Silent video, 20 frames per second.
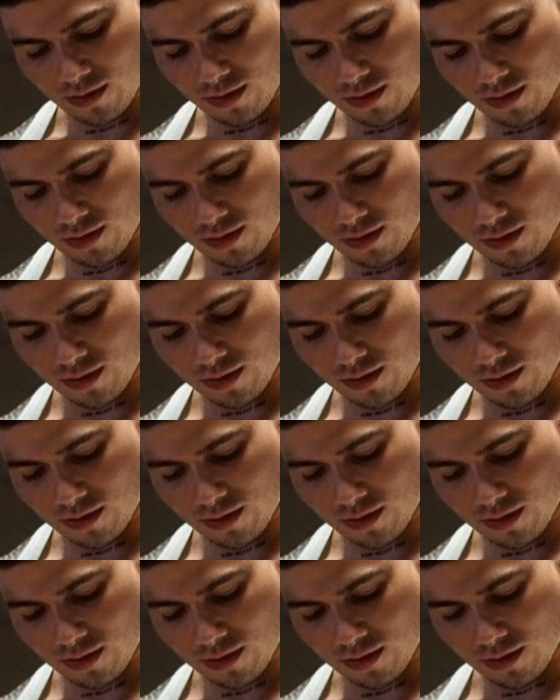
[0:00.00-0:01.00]

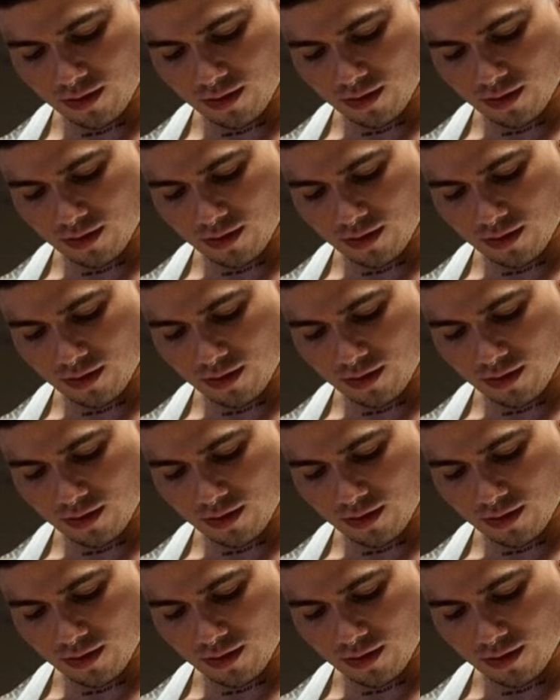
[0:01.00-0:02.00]

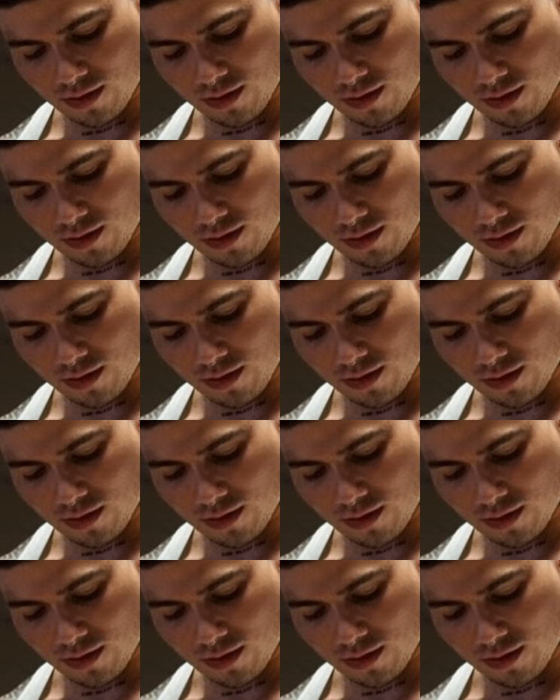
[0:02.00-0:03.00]

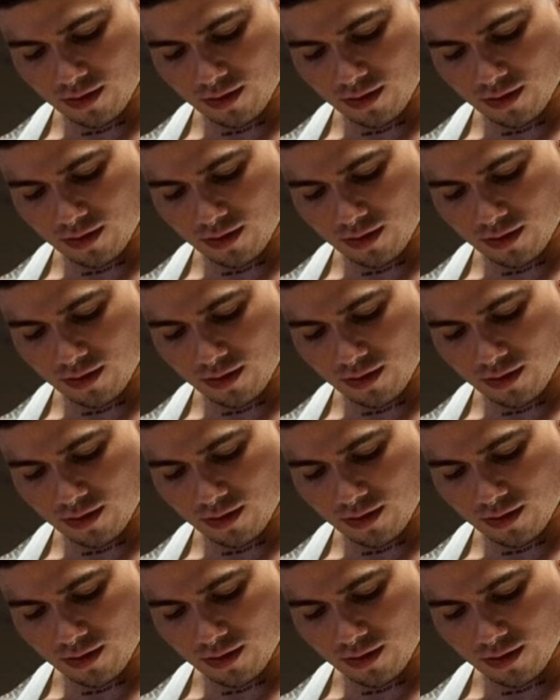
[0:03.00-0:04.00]

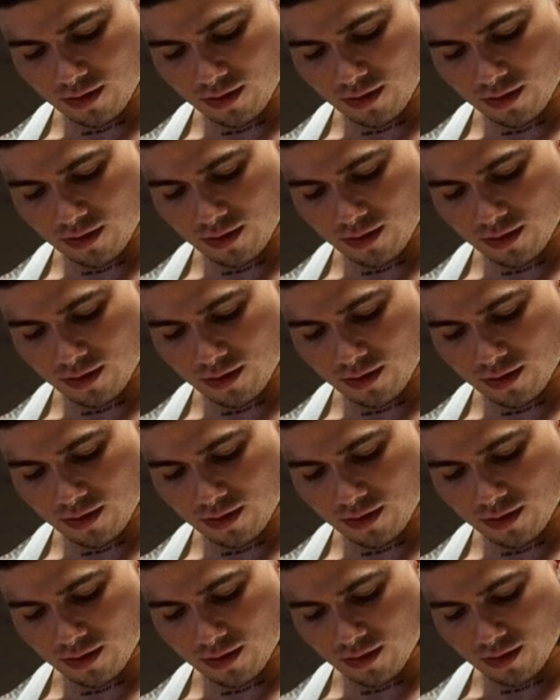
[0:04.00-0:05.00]

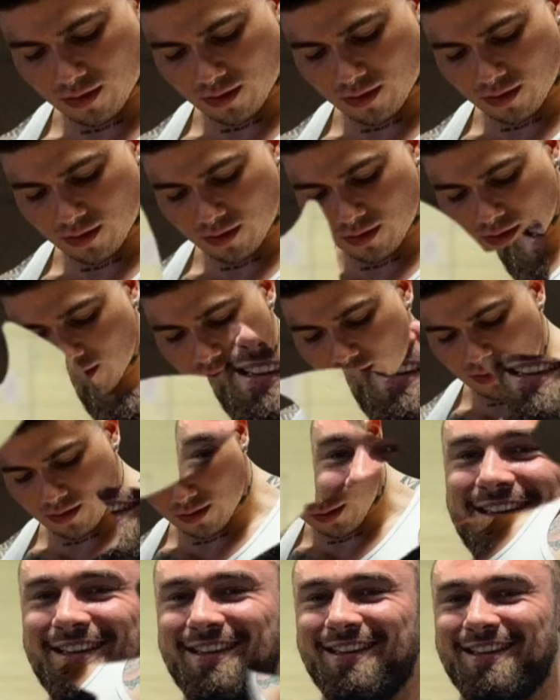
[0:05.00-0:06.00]

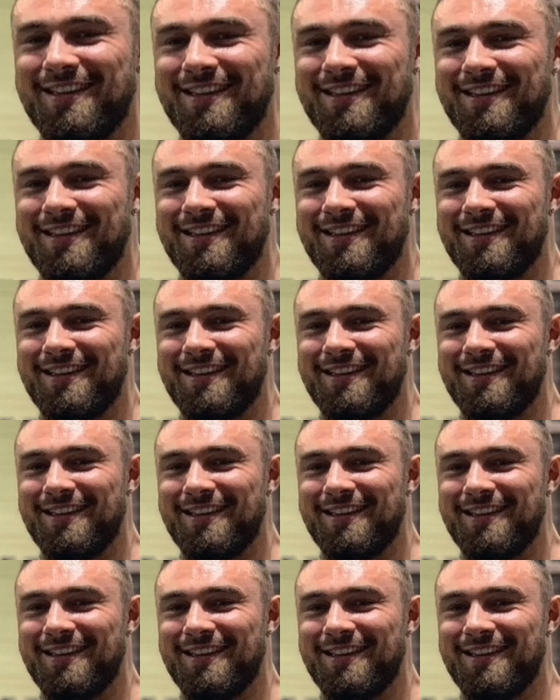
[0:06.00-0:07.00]

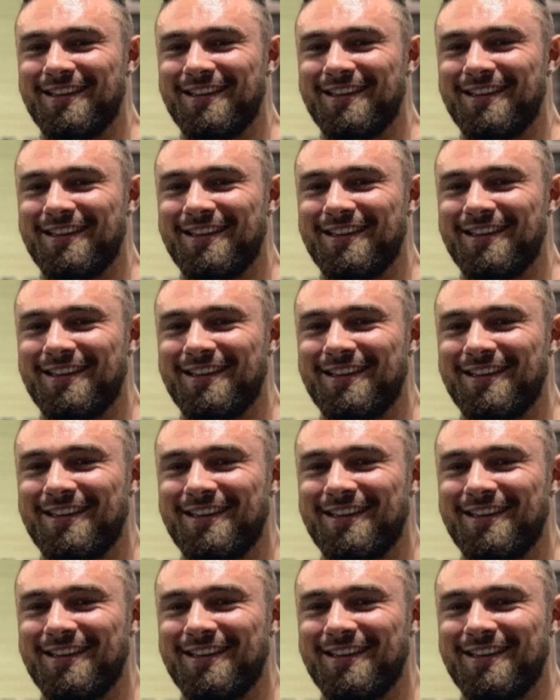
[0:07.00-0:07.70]
(silence)